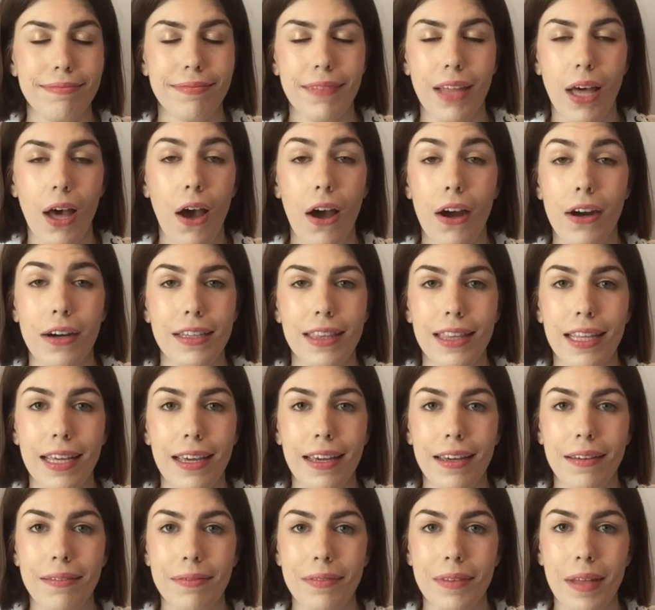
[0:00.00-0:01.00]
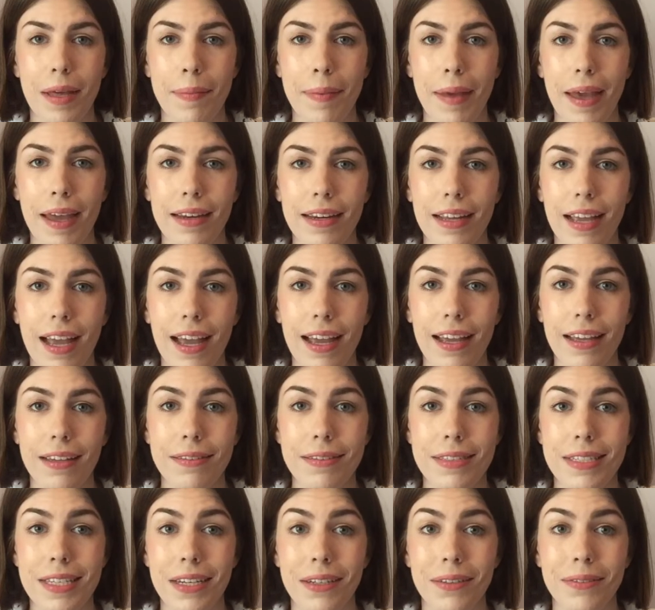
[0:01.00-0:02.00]
hardly a bad guy,
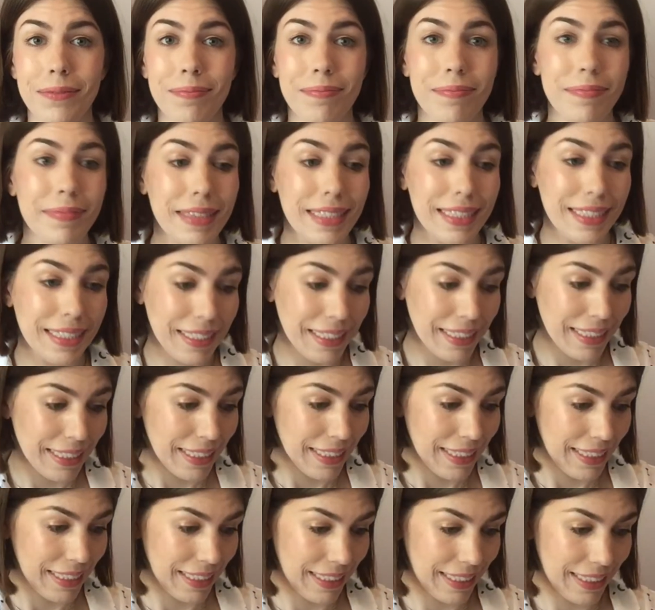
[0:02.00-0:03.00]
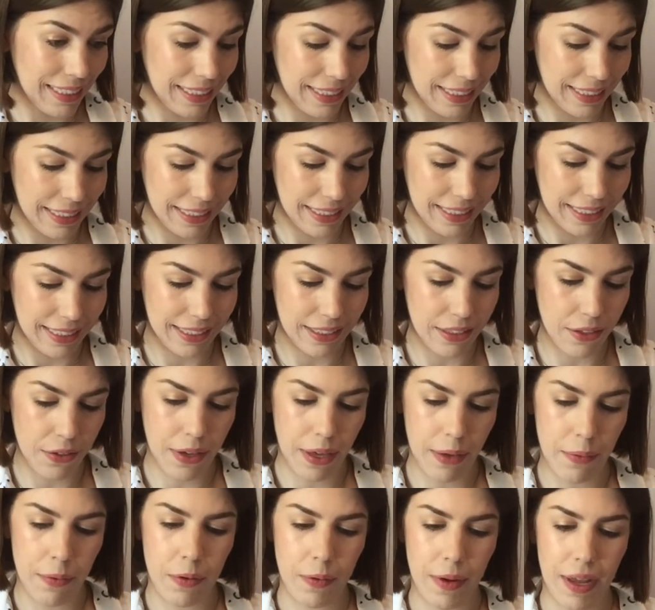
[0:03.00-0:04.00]
so. Ooh,
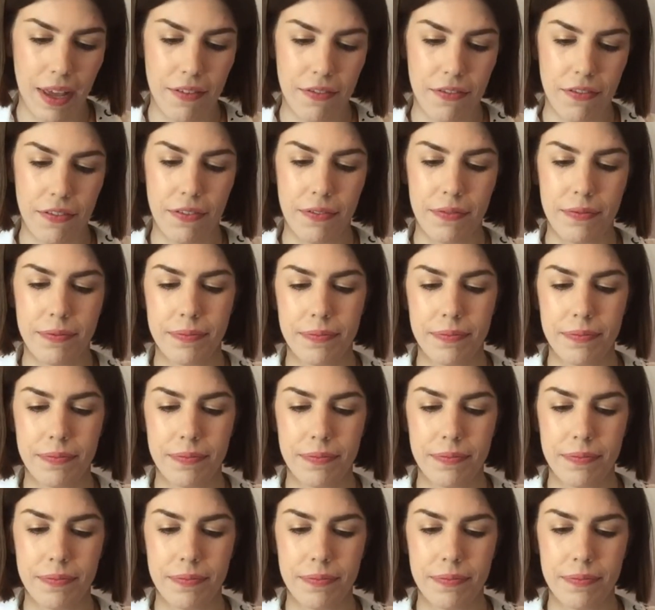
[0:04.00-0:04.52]
okay, what do we have?